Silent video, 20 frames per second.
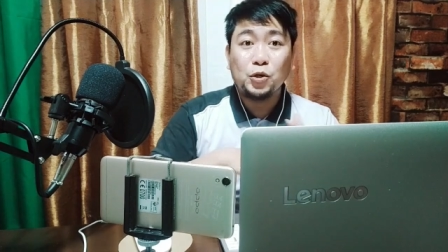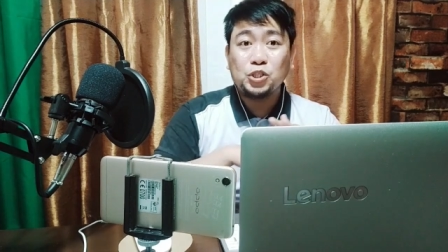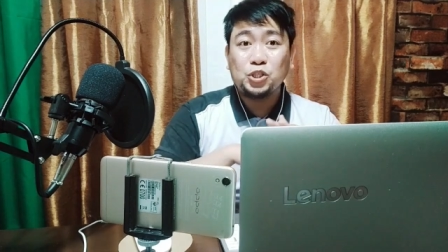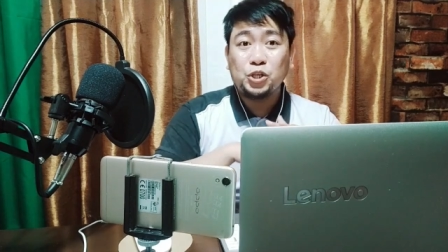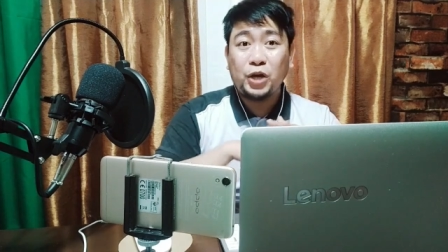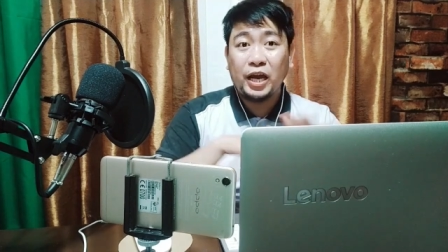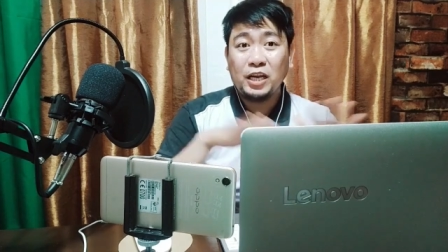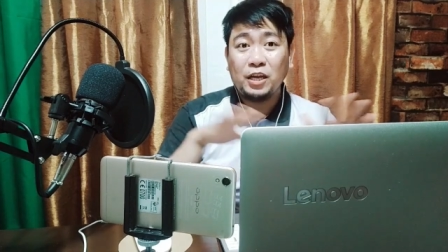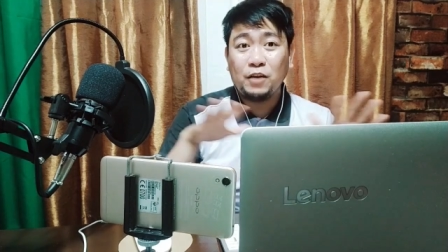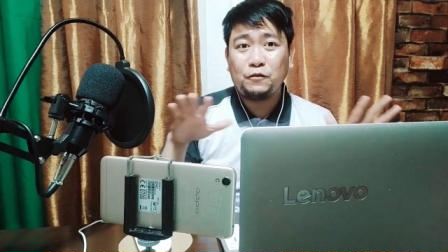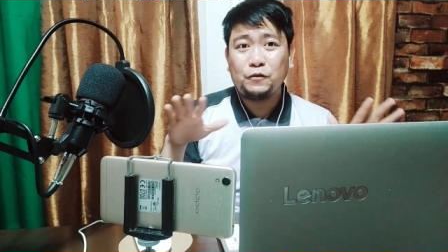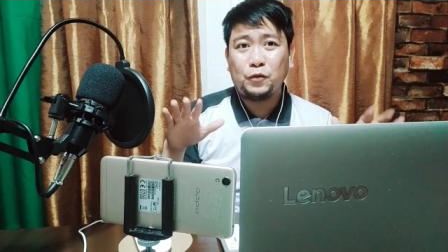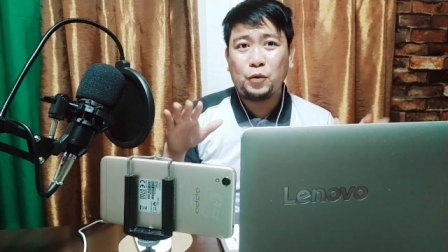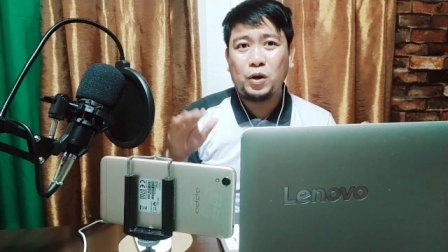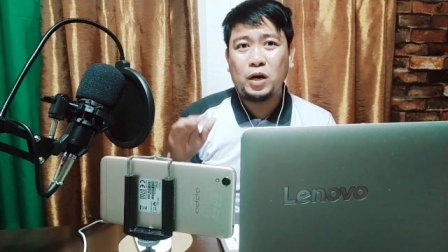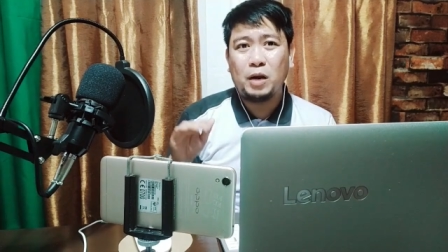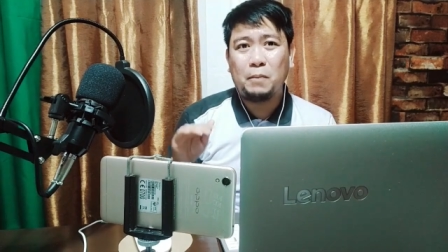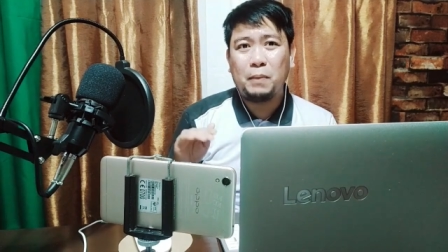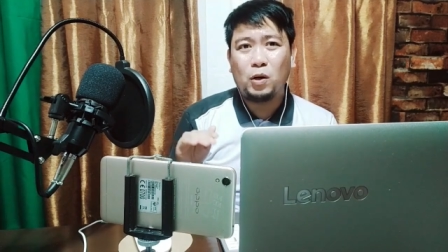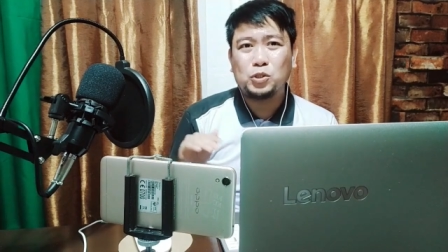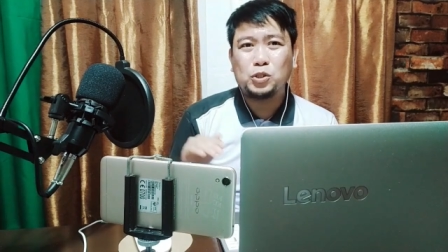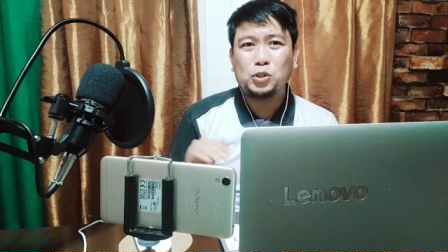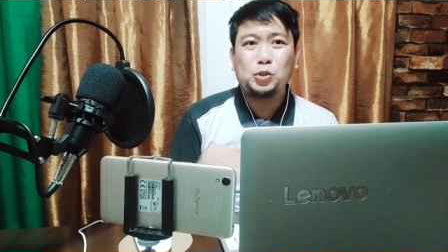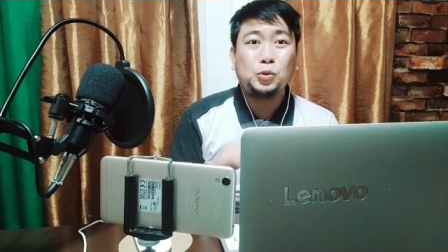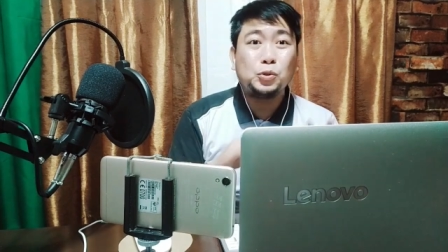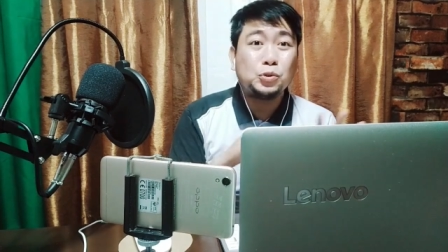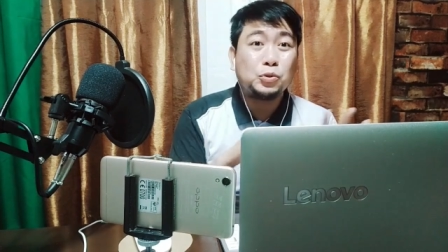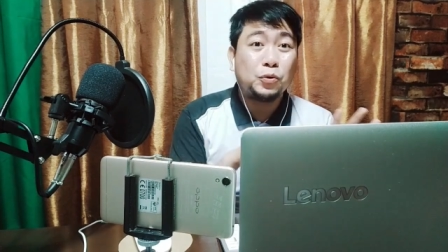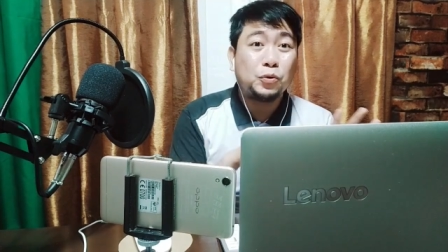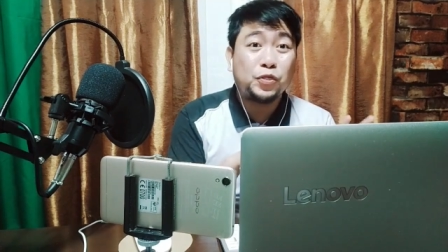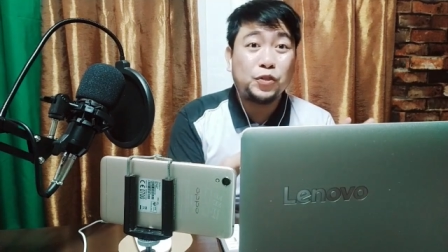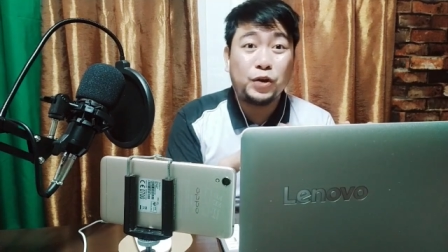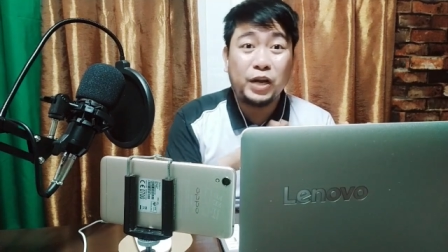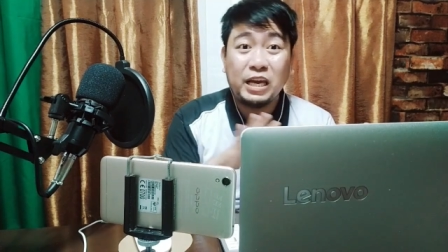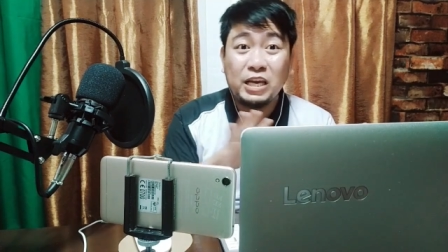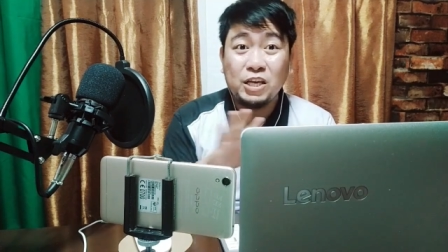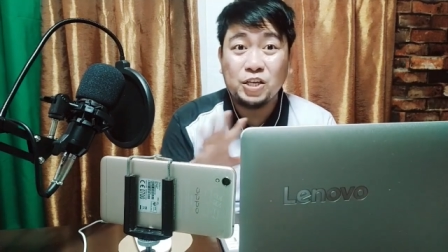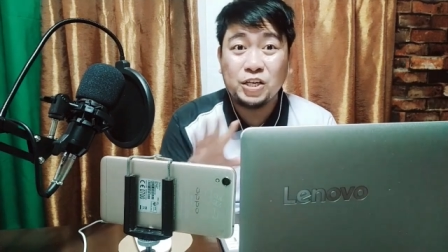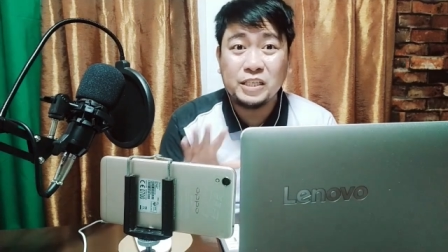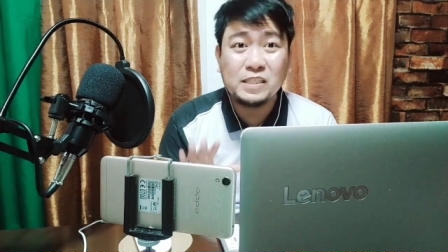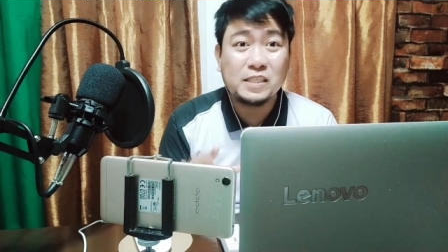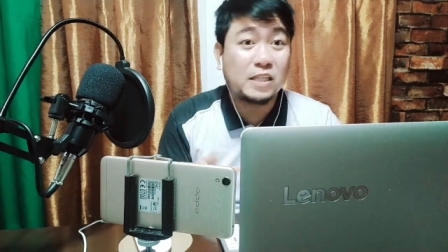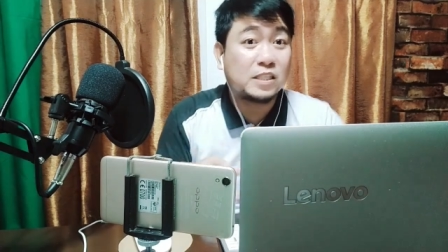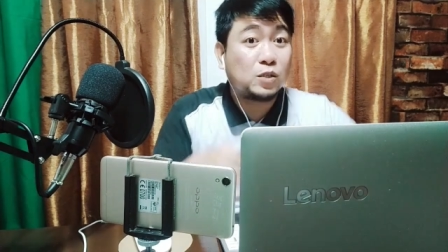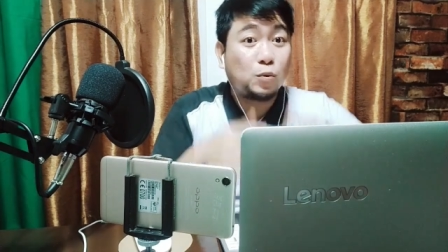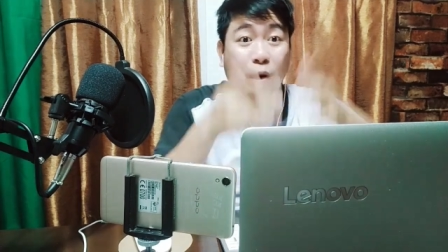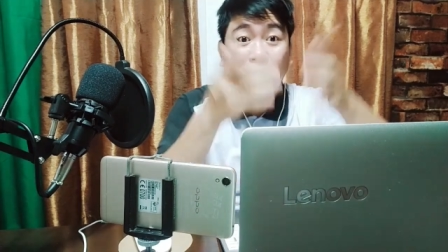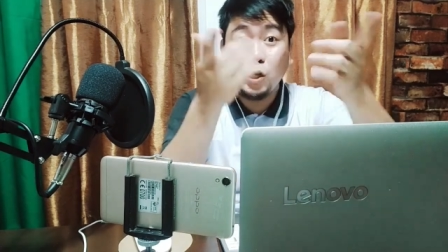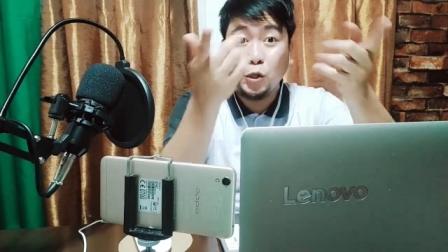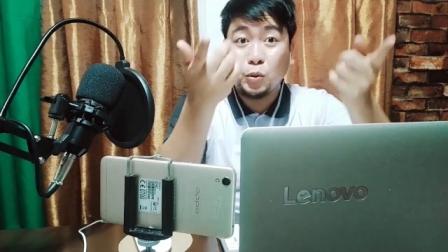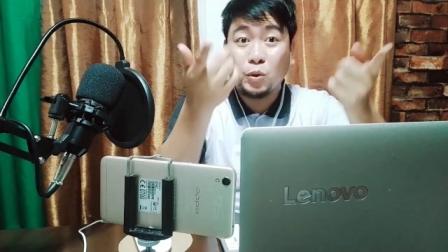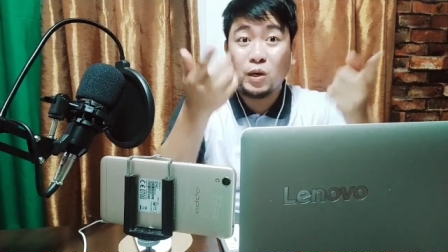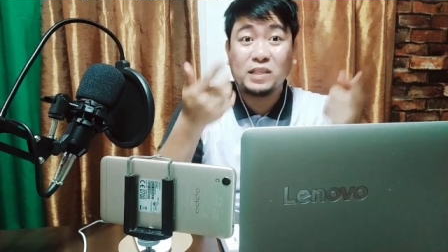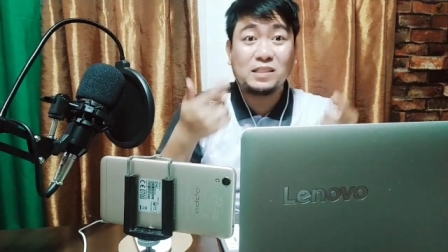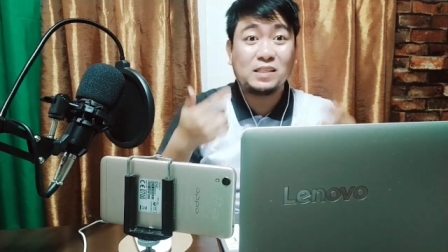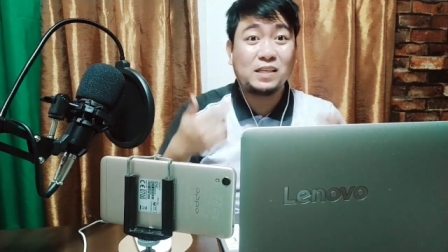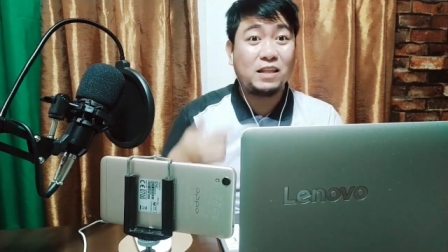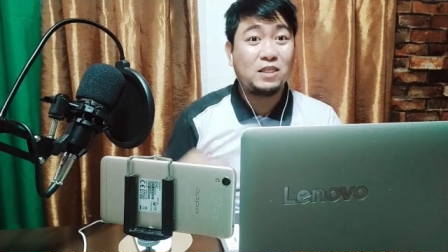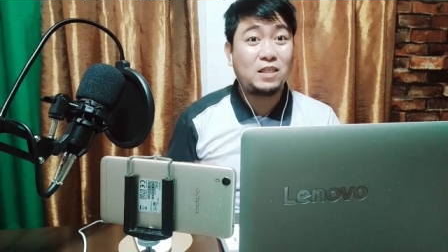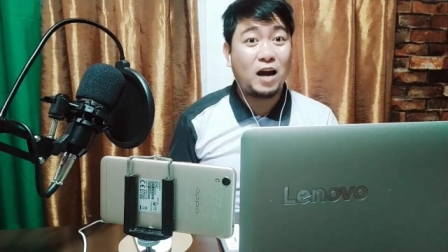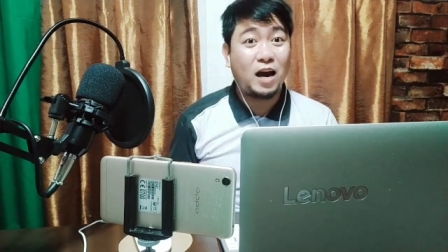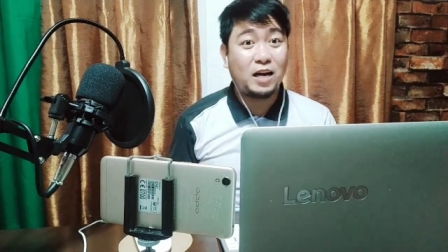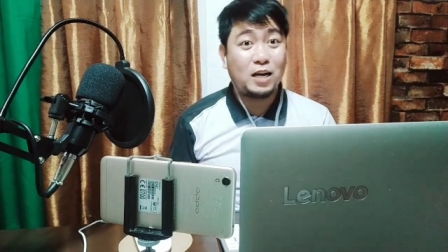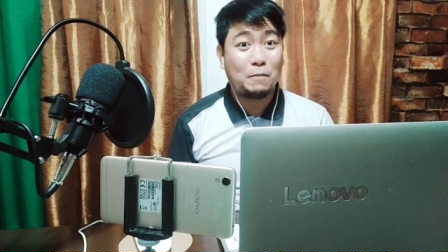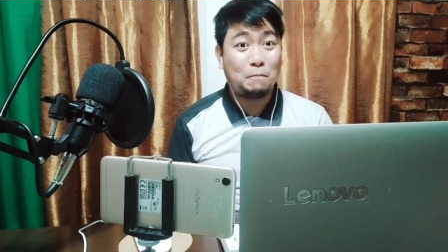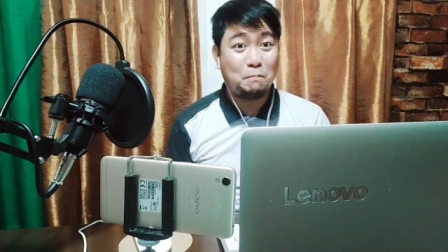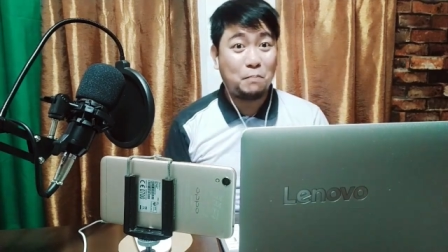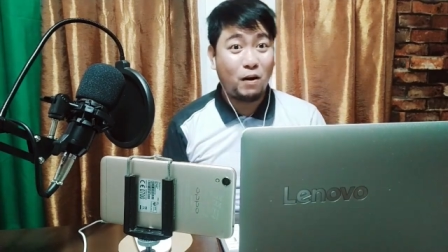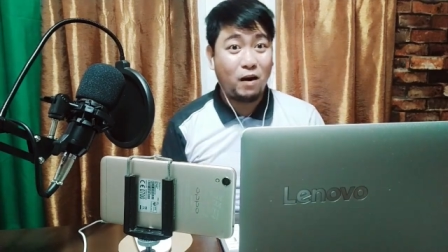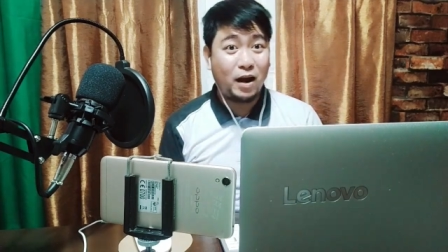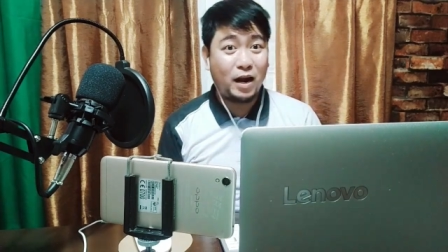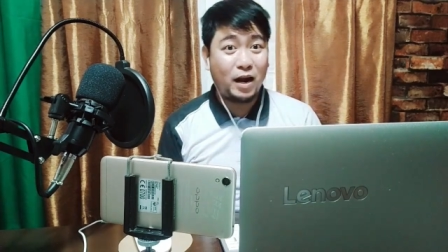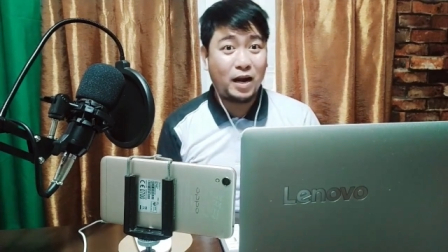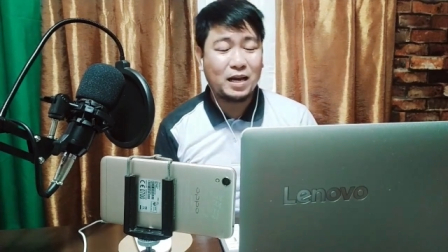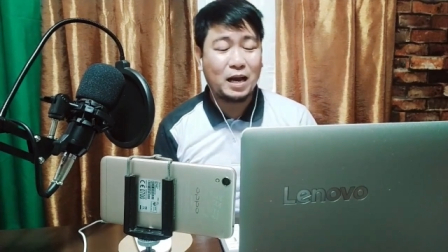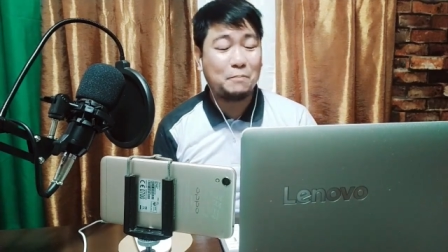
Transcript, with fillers: training for about 2 to 3 years. That's why look at Sandara Park.